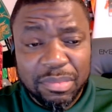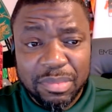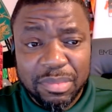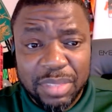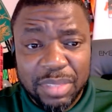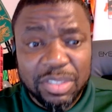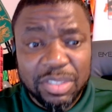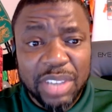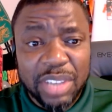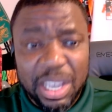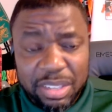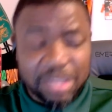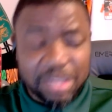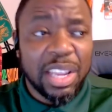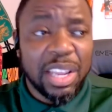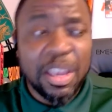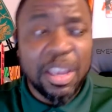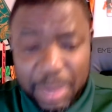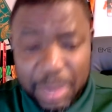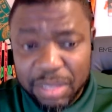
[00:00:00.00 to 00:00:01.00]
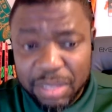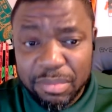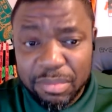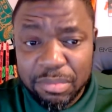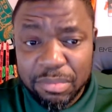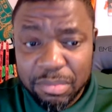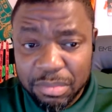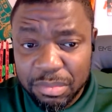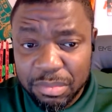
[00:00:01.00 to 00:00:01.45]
Then Jackson State beat them.